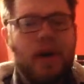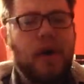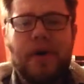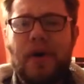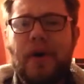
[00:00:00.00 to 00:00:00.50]

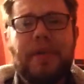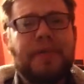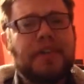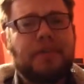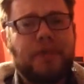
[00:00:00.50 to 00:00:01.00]
I, I
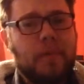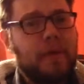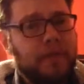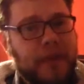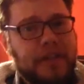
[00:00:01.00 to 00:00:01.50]
this film
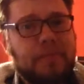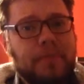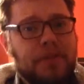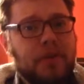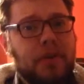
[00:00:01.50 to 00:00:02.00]
affected
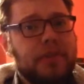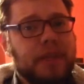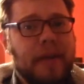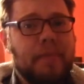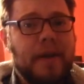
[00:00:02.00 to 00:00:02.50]
me so
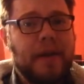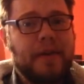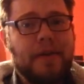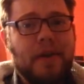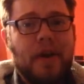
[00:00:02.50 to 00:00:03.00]
deeply,
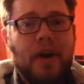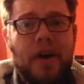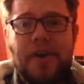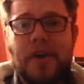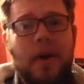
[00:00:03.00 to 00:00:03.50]
and
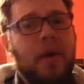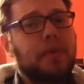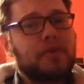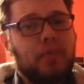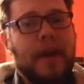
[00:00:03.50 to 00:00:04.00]
you know I
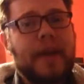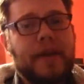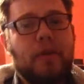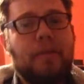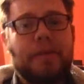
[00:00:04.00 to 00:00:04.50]
was
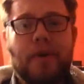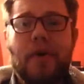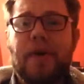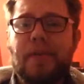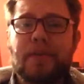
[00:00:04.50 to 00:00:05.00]
welling up, and I,
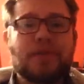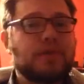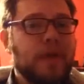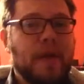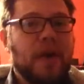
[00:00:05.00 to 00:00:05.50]
I
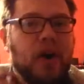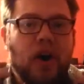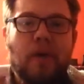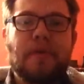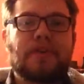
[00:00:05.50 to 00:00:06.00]
was
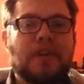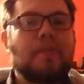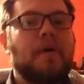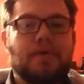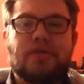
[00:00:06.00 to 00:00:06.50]
I was an
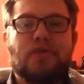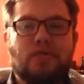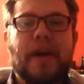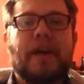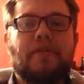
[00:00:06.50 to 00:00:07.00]
emotional
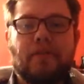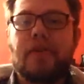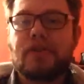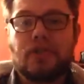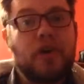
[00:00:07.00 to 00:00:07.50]
wreck the
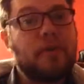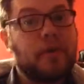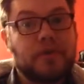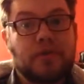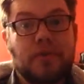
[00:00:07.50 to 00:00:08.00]
first time
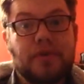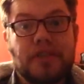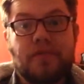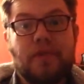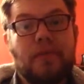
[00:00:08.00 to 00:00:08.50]
I saw
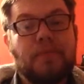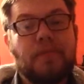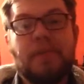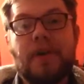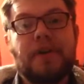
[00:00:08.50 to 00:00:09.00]
this film,
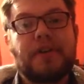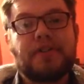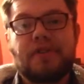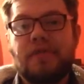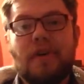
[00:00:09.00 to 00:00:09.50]
to be
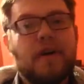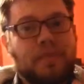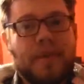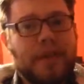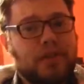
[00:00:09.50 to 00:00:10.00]
honest. And
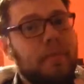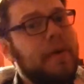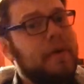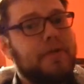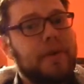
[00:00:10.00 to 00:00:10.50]
it took
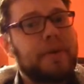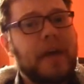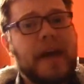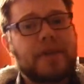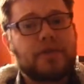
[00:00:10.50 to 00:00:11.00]
me a few
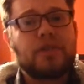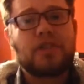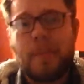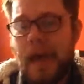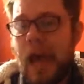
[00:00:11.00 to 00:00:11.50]
days just
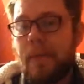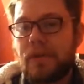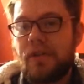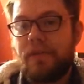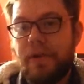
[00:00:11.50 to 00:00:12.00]
to be
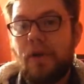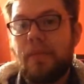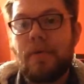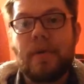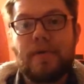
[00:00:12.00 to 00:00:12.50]
able to
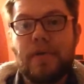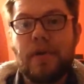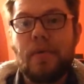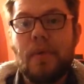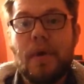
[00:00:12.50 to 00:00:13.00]
film a
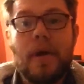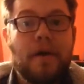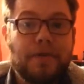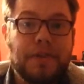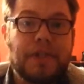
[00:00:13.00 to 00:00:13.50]
review
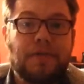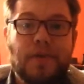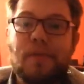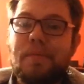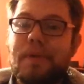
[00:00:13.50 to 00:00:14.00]
for this
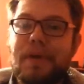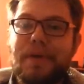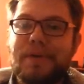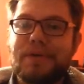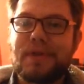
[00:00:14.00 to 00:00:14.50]
film,
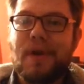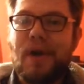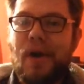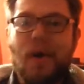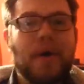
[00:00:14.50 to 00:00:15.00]
because
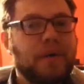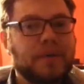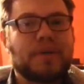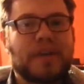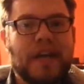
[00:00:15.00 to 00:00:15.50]
I
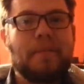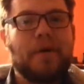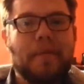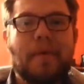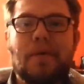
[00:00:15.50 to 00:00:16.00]
couldn't keep
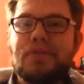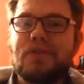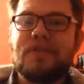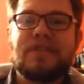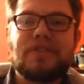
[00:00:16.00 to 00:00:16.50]
my
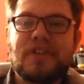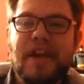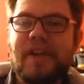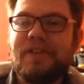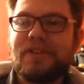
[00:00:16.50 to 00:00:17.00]
emotions in
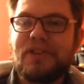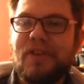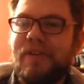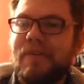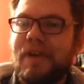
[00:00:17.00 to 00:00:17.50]
check at the
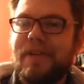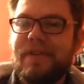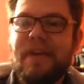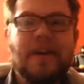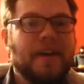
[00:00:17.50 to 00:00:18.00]
time.
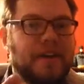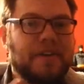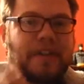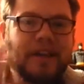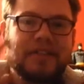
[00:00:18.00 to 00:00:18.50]
And you
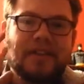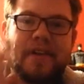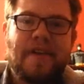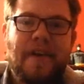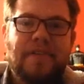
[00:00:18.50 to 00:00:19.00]
know that's
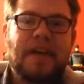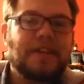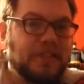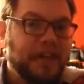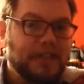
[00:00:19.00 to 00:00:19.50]

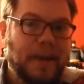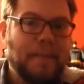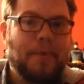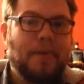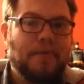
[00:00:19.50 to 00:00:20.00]
that's an
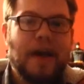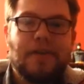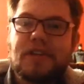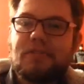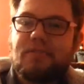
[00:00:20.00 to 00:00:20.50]
example of
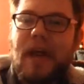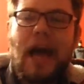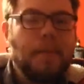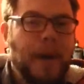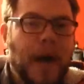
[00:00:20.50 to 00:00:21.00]
how this
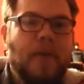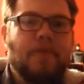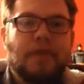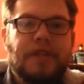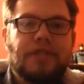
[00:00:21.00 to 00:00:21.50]
how
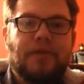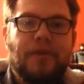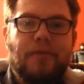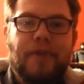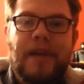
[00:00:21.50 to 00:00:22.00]
powerful this
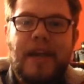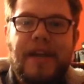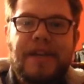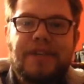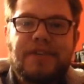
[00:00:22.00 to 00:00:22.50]
film
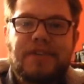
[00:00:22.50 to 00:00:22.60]
really is.